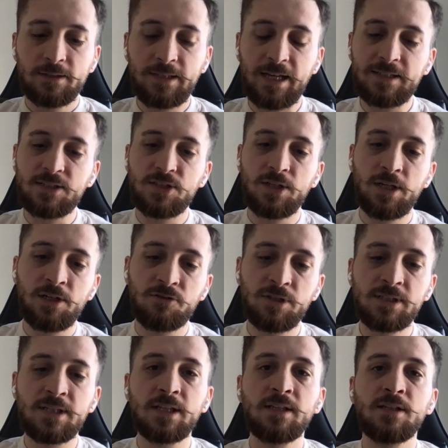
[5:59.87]
test the
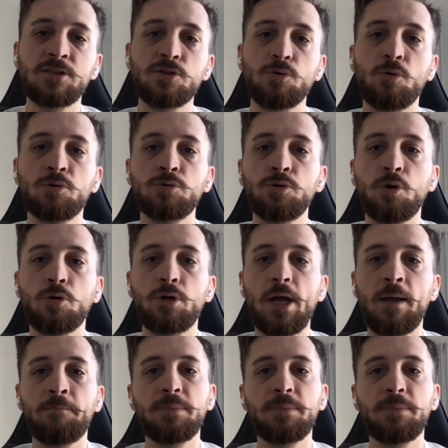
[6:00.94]
resilience on your